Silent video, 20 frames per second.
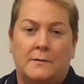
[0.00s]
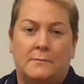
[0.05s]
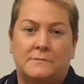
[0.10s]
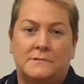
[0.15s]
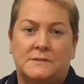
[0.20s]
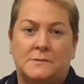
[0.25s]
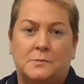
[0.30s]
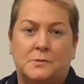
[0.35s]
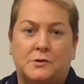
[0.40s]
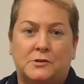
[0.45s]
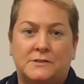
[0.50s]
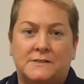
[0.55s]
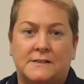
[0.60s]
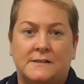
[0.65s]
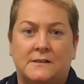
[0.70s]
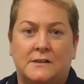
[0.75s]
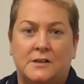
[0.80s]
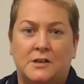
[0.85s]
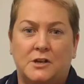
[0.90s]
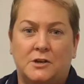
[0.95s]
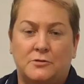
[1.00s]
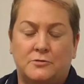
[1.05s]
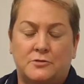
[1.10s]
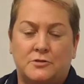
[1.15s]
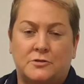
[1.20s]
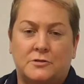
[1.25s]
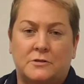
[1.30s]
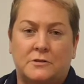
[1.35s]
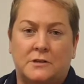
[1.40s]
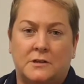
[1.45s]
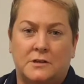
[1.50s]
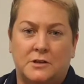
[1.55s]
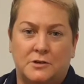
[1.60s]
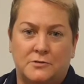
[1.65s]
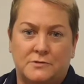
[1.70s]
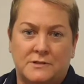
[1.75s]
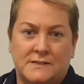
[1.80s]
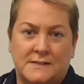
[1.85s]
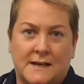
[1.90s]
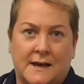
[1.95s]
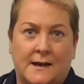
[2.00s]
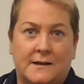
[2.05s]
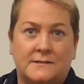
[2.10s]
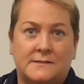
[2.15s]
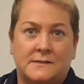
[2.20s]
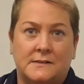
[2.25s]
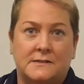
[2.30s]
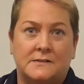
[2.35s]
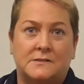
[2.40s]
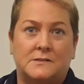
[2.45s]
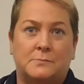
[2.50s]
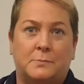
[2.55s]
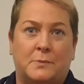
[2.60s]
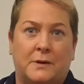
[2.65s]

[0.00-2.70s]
supporting the new starters,